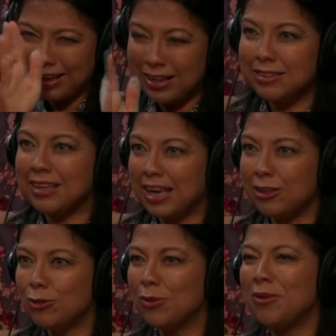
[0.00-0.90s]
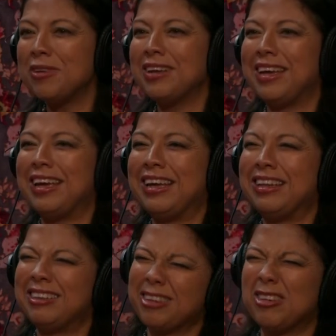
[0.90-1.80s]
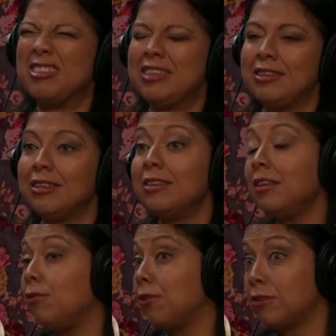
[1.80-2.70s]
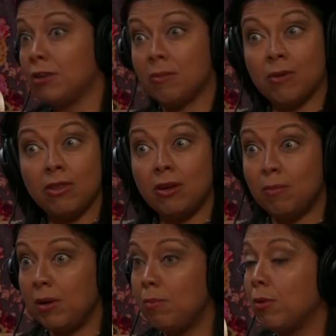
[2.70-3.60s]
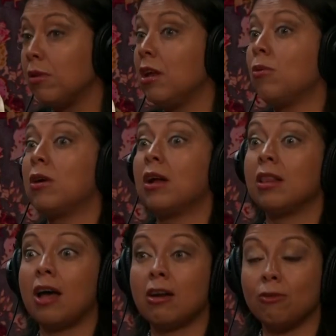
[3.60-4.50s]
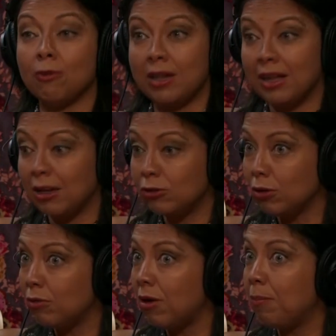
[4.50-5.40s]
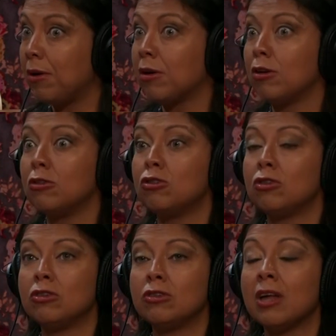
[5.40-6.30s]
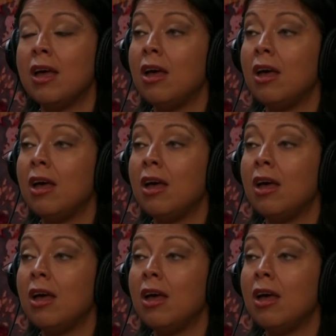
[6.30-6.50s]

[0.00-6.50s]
schedule and consistency. For some other people, there were a lot of financial repercussions.